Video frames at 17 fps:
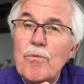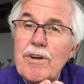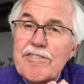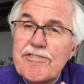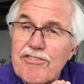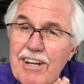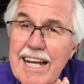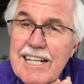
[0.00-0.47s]

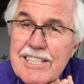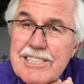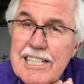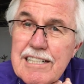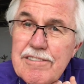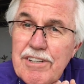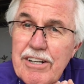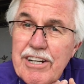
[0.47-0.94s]

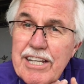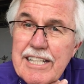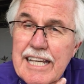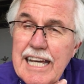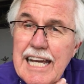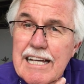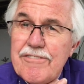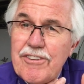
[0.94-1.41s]
reflecting very
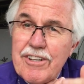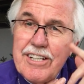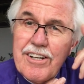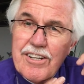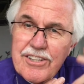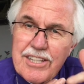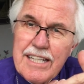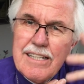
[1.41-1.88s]
carefully
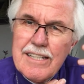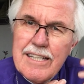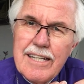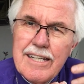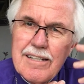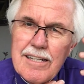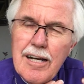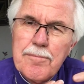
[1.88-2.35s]
and
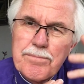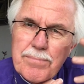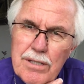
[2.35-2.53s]
thinking,